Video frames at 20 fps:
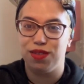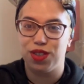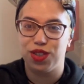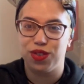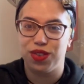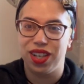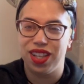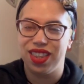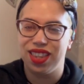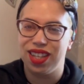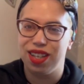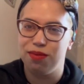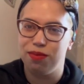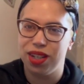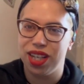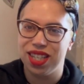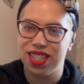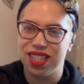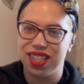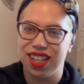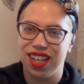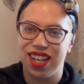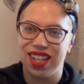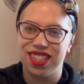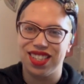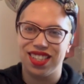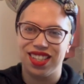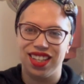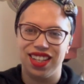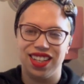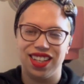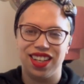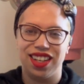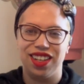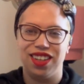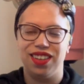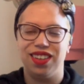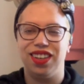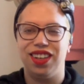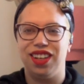strength, and blessing, guys. Take
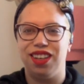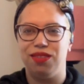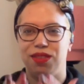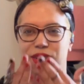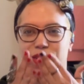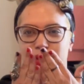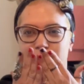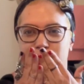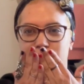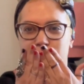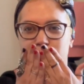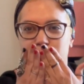care. Love you all.